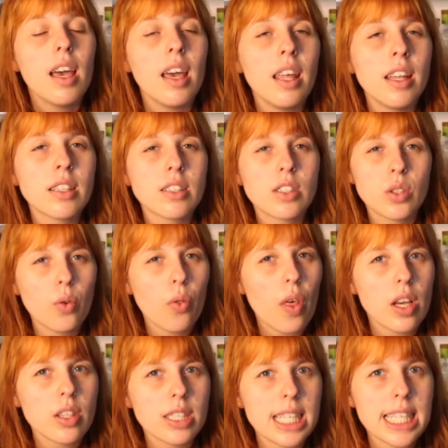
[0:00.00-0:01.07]
In
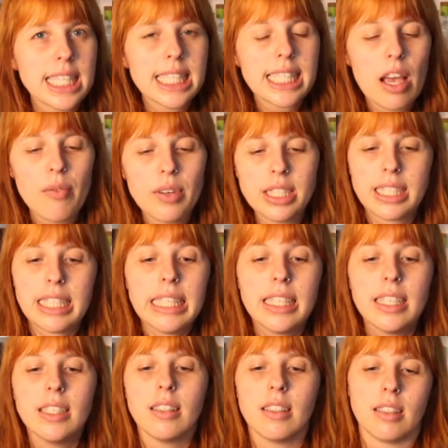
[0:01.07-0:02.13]

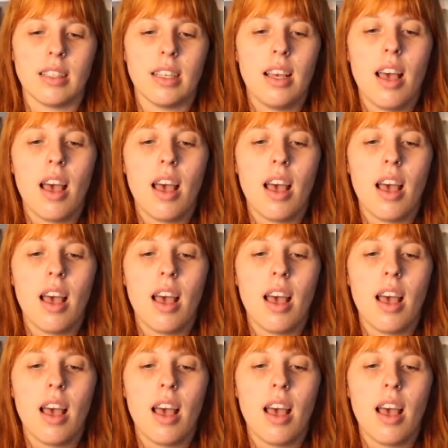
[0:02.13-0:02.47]
2017,